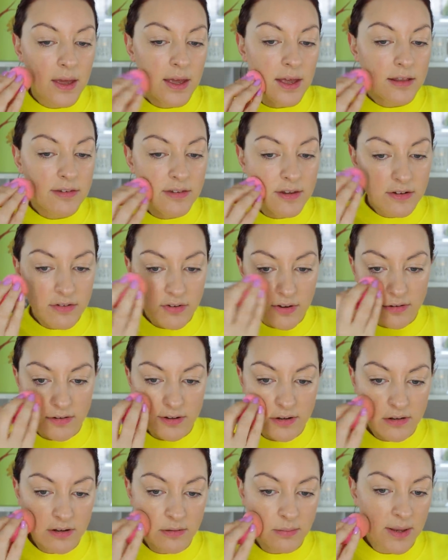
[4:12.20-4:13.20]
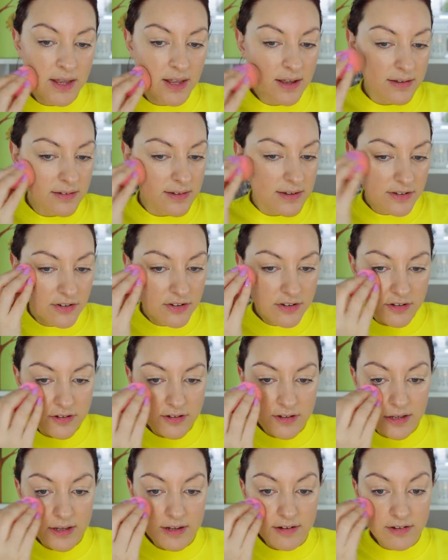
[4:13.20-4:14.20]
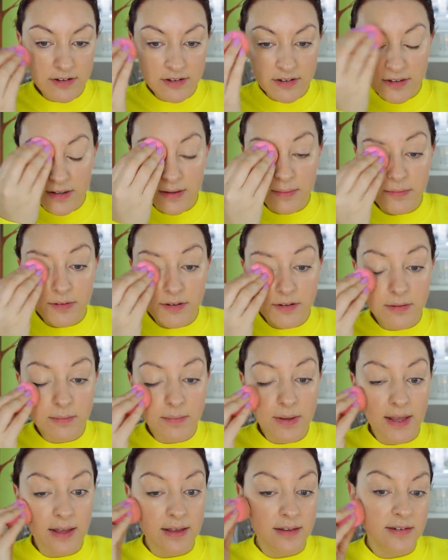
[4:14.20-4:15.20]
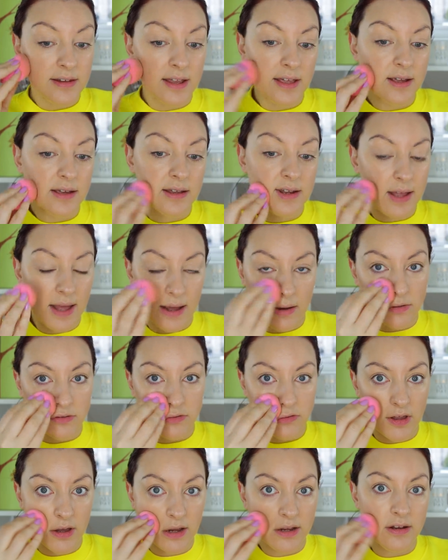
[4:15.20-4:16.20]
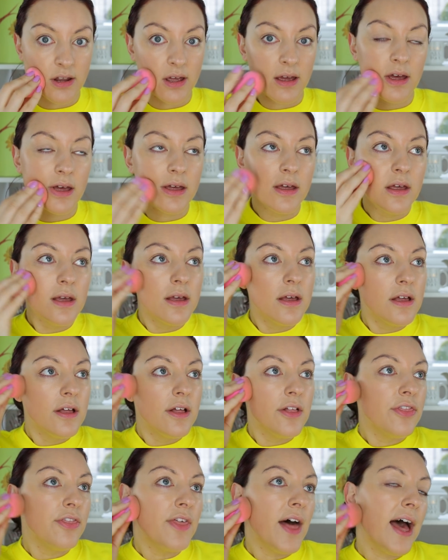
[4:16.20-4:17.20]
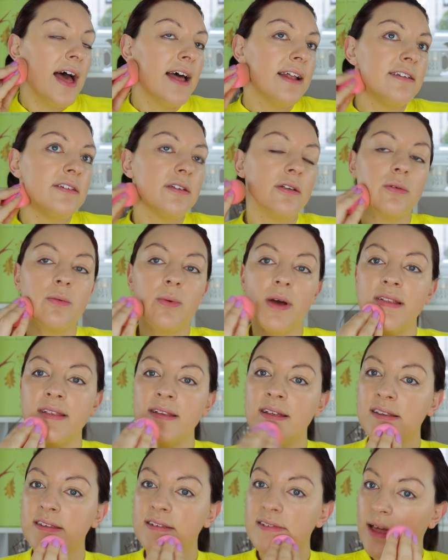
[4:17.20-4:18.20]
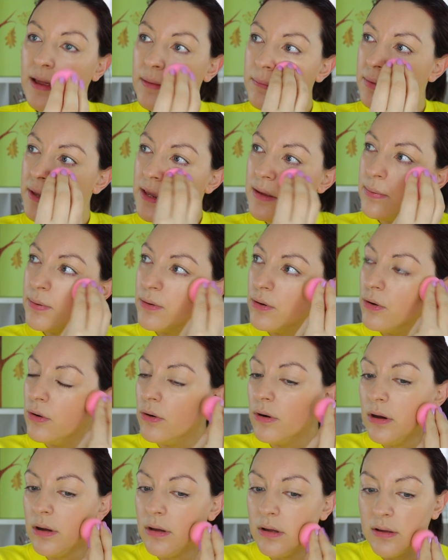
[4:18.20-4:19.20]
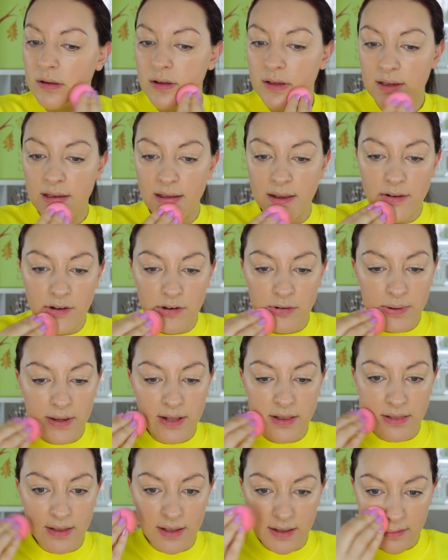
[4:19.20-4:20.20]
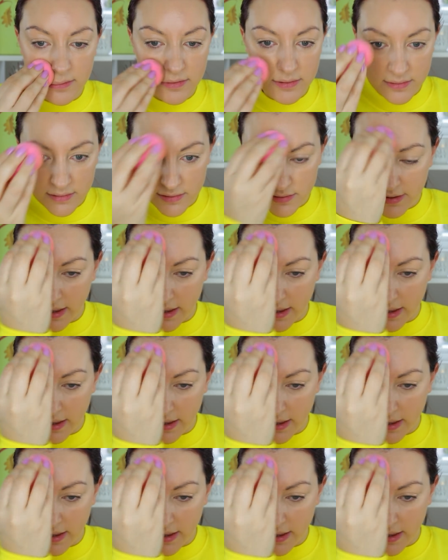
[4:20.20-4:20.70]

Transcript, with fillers: it's interesting to me because it just it just seems to me as like an outsider that when these same people keep doing these